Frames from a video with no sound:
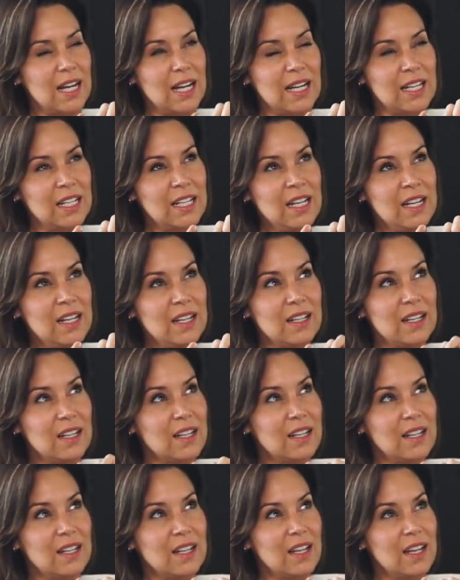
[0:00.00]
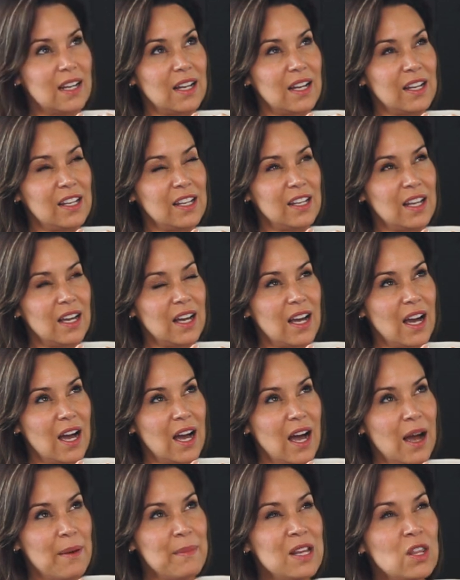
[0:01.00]
I didn't.
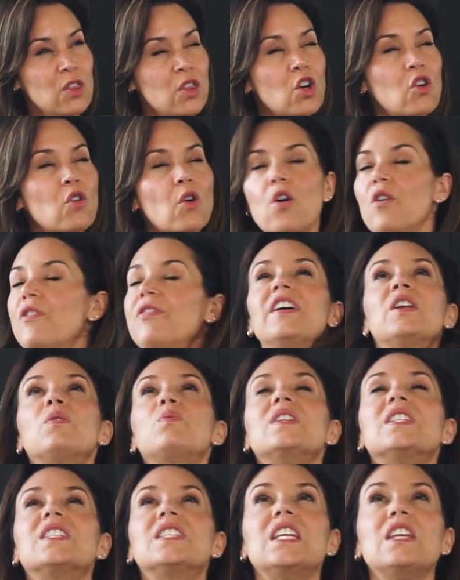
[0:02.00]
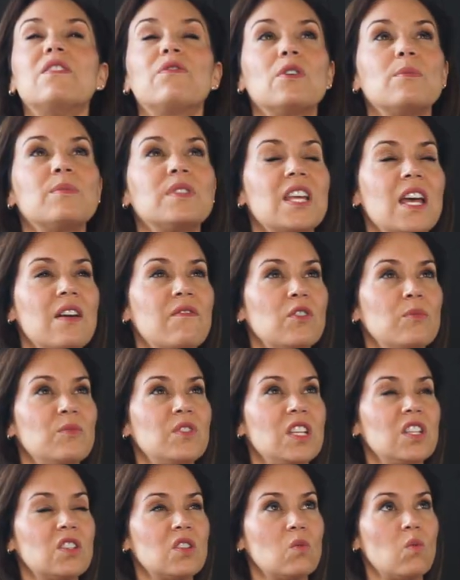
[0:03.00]
I mean, the growth that we see from Sam from
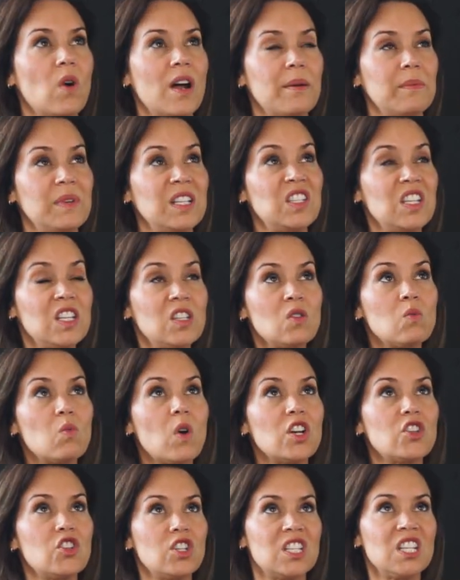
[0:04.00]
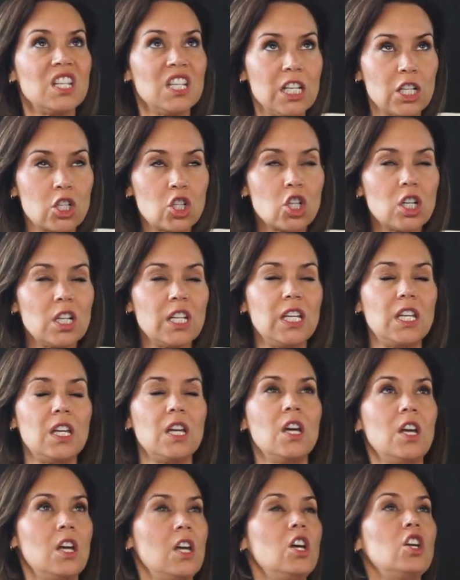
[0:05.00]
season one. I mean, season one, she's literally
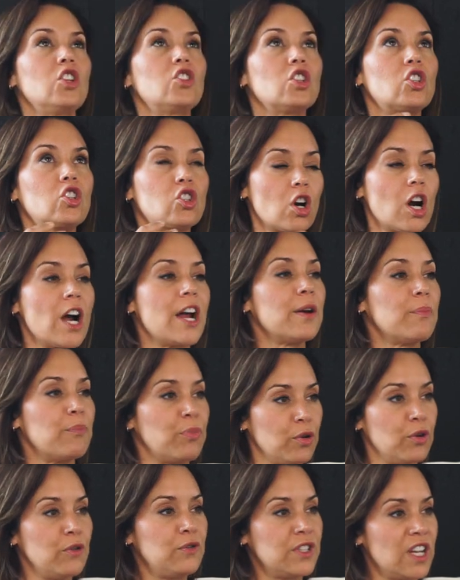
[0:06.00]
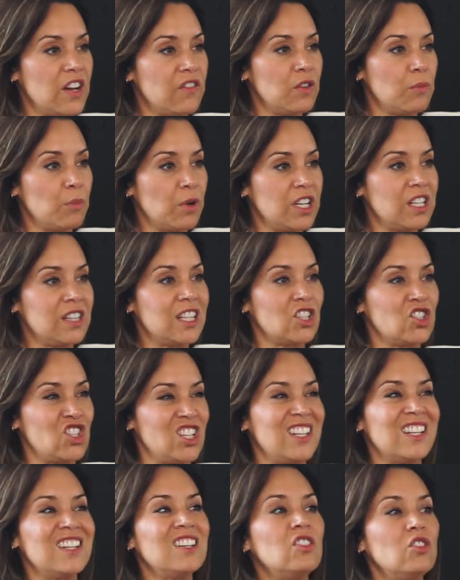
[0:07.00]
just trying to prove to everybody that she
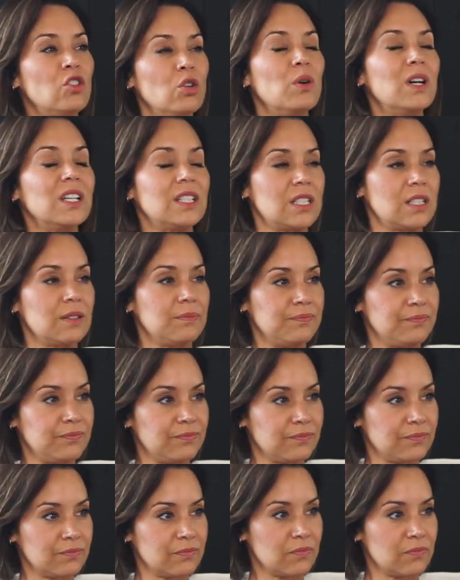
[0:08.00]
didn't do it. Yeah.